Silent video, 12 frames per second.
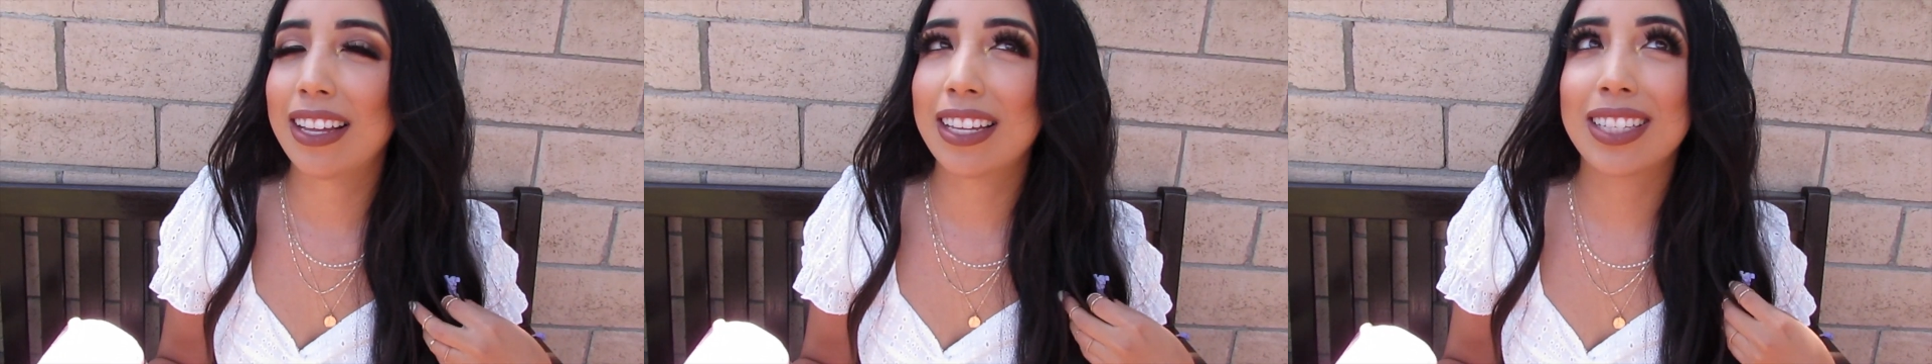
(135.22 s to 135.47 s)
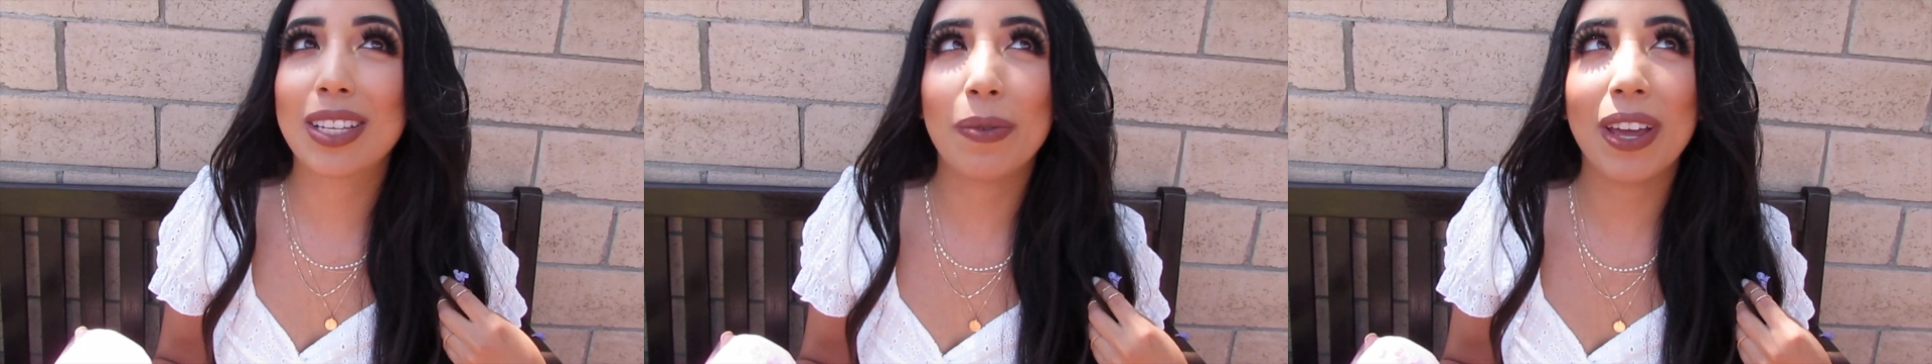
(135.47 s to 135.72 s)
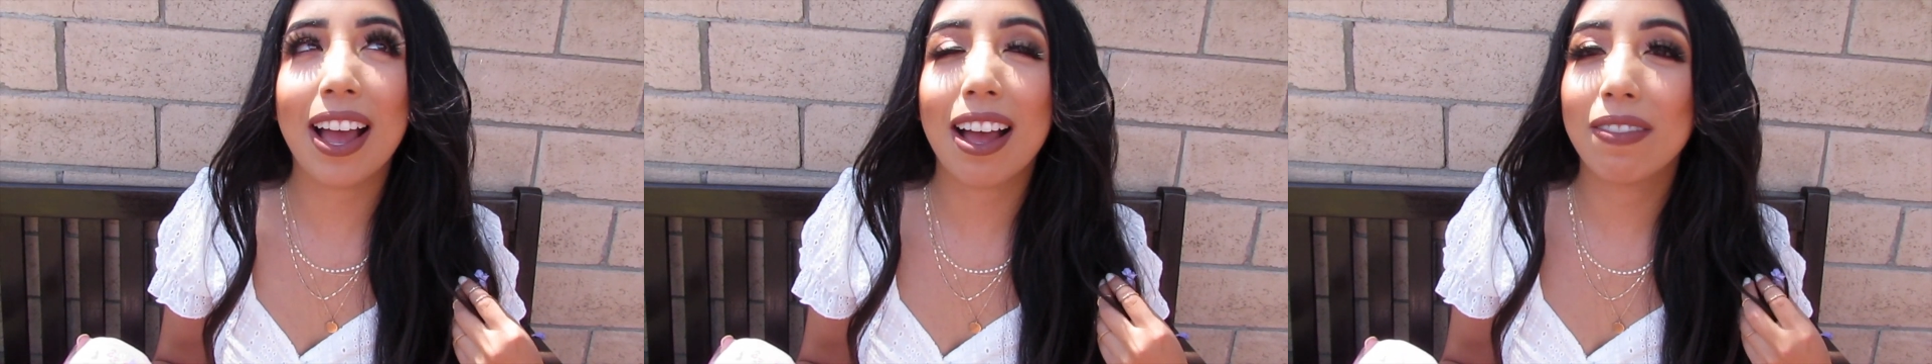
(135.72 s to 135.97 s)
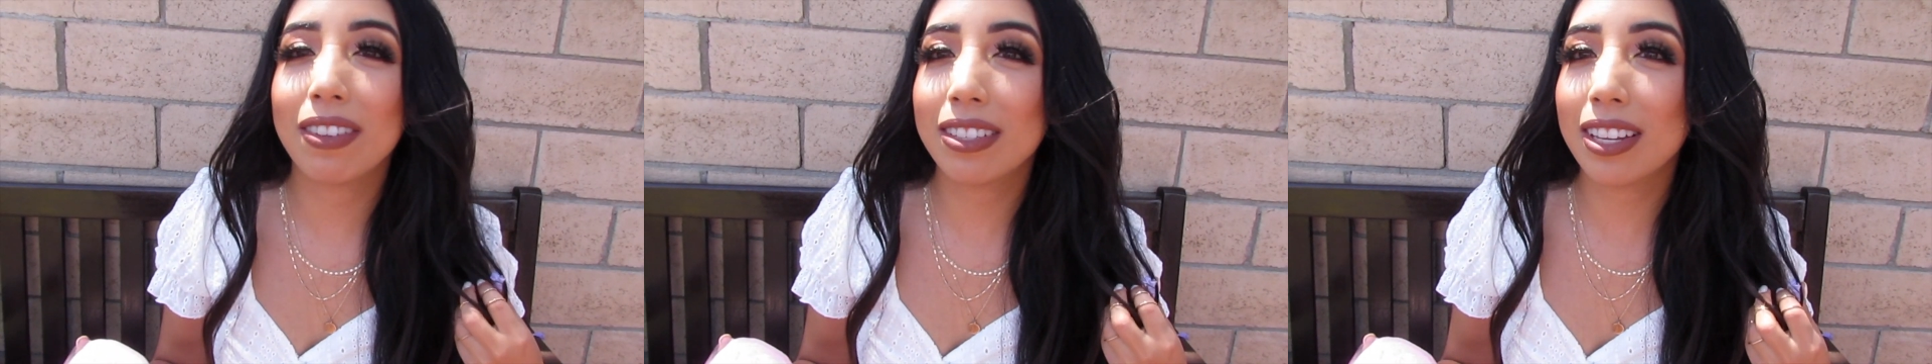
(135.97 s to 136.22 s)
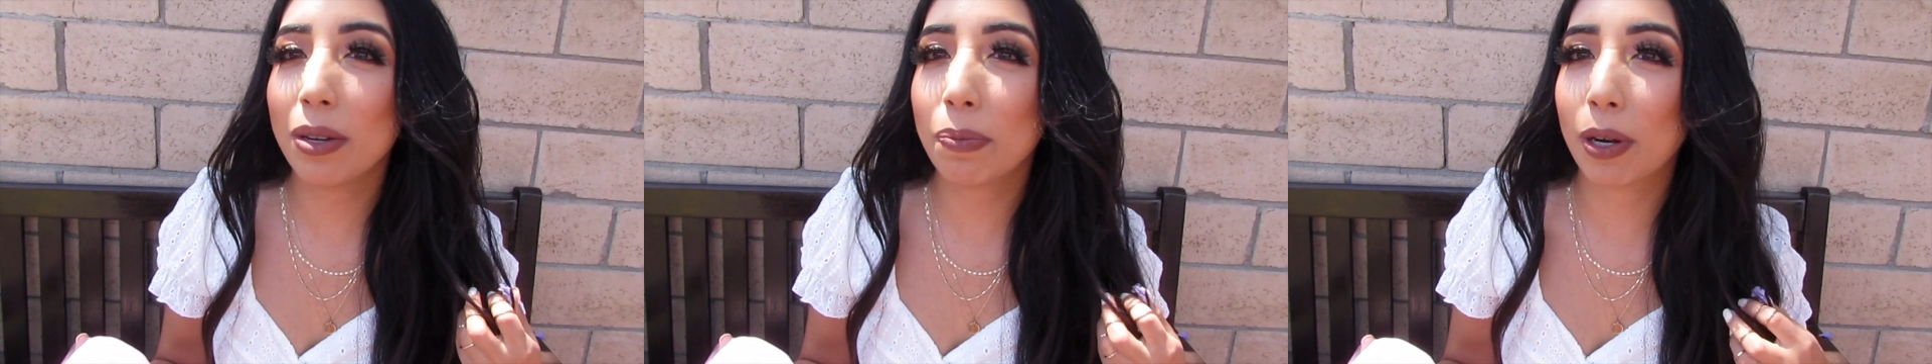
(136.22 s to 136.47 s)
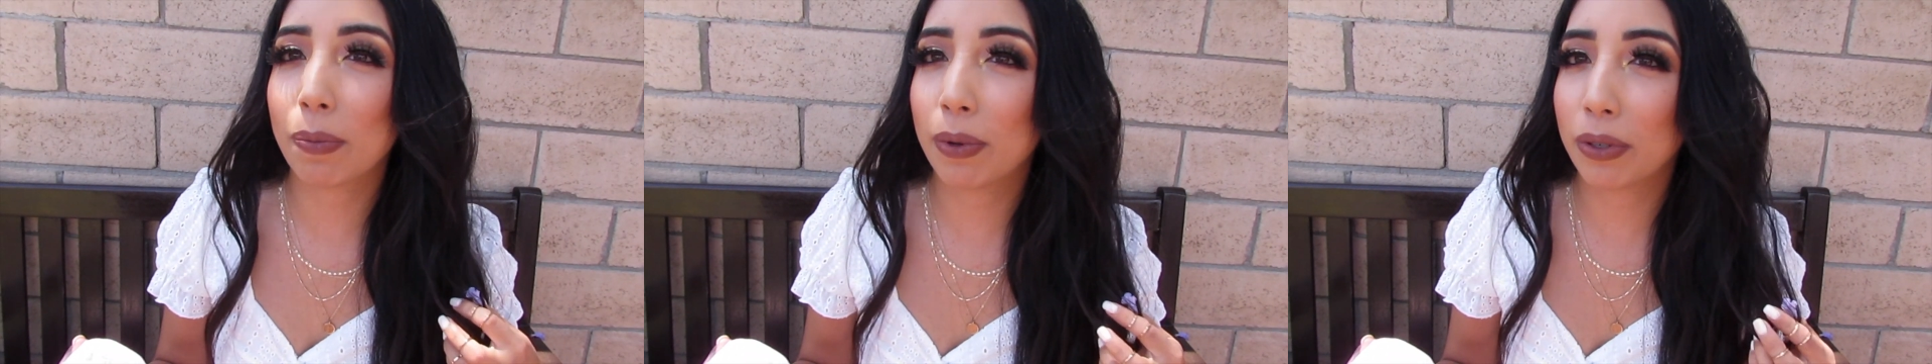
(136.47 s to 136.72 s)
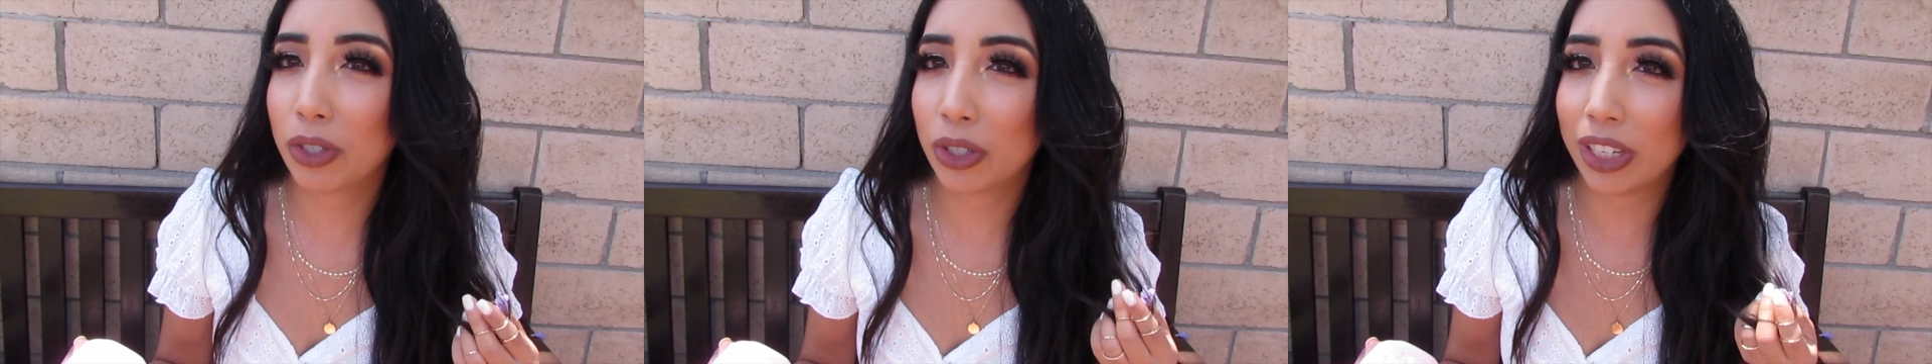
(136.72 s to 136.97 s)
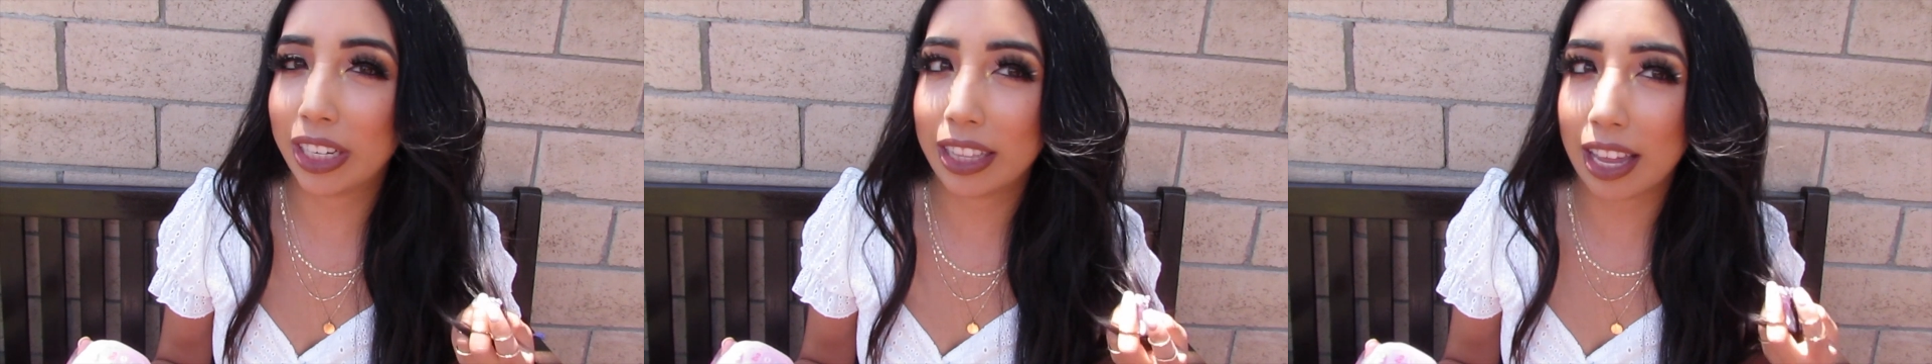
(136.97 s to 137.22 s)
So we have this like purple
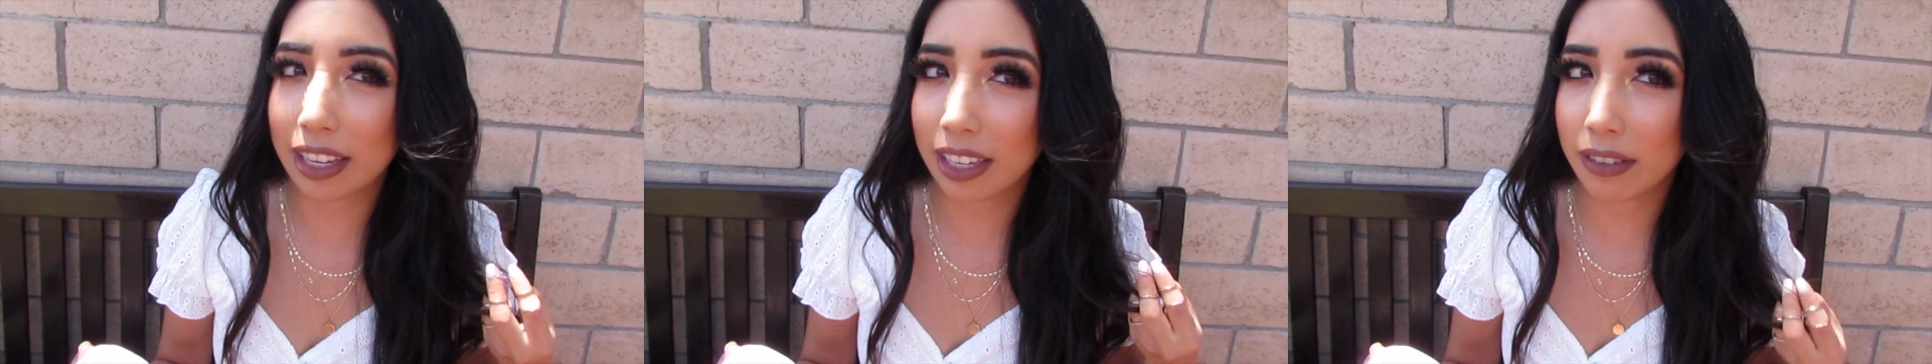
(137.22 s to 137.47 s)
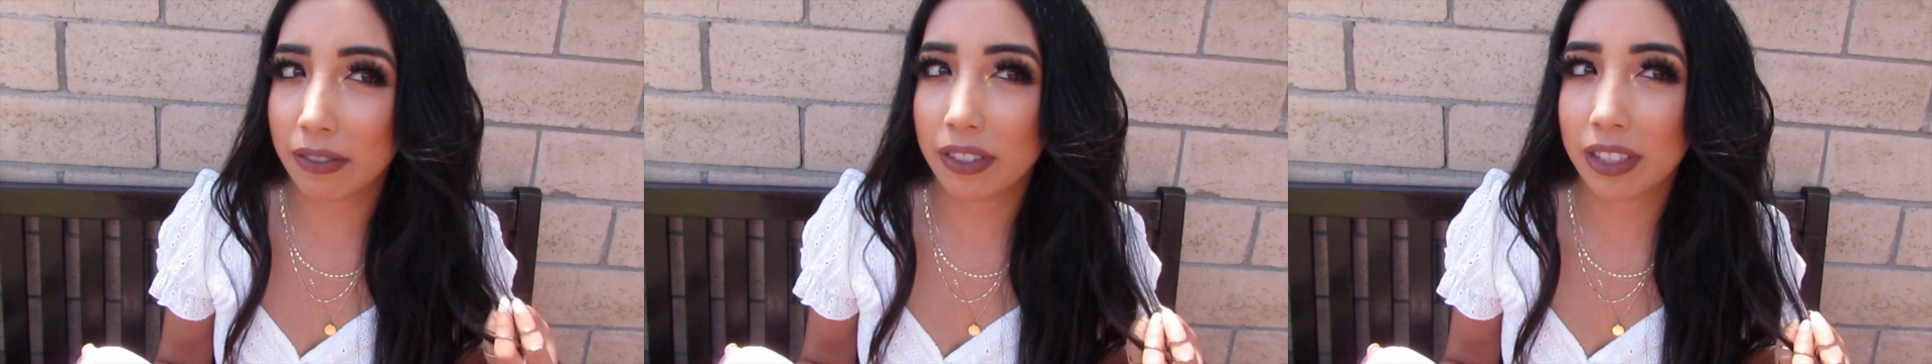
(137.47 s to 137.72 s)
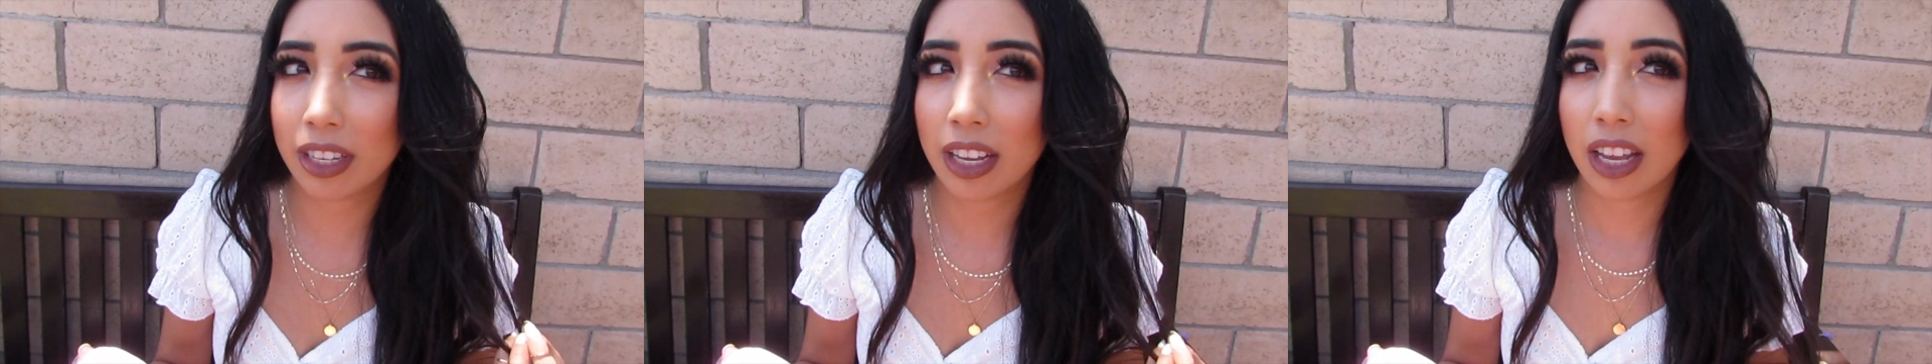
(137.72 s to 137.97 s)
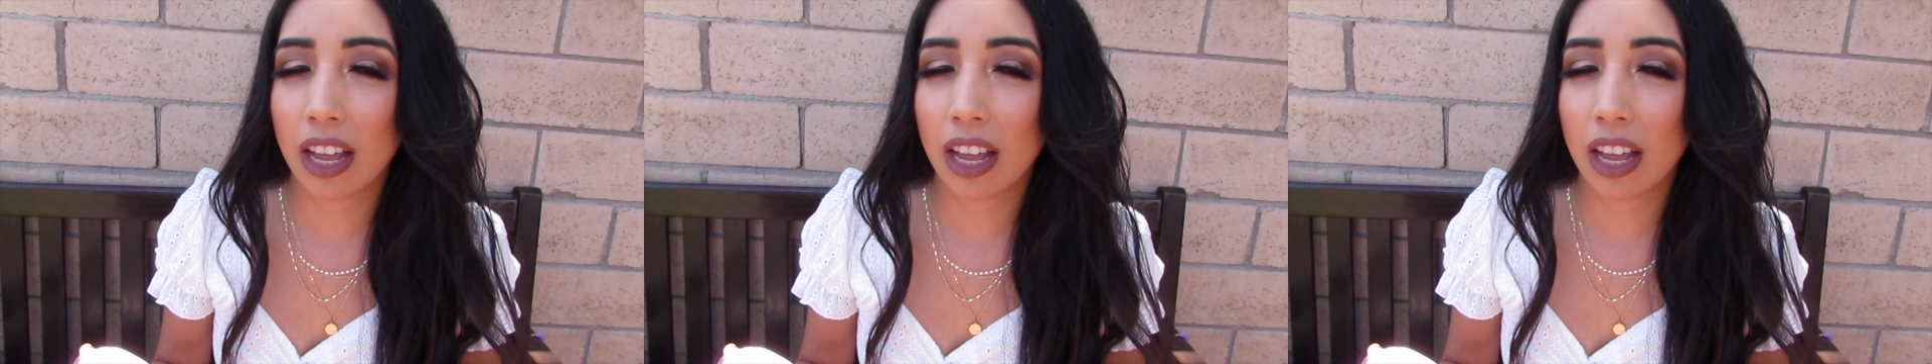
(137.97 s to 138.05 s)
tree that gives